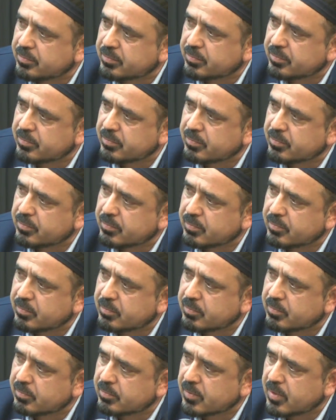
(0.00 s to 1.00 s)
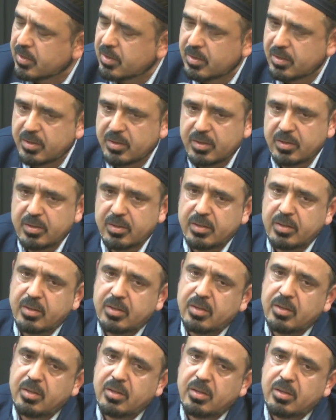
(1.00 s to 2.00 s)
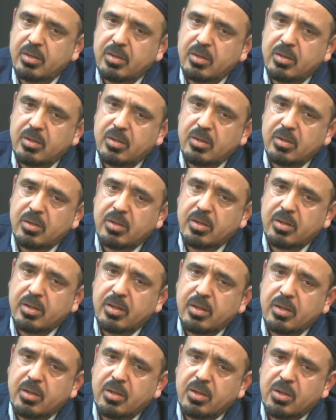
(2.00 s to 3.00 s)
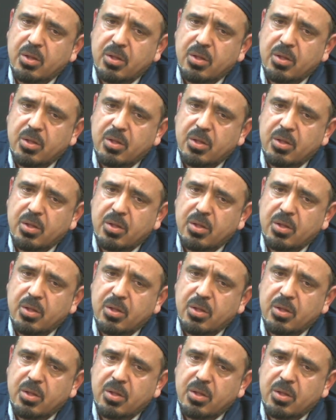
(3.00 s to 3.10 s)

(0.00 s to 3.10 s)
No one is speaking in this clip.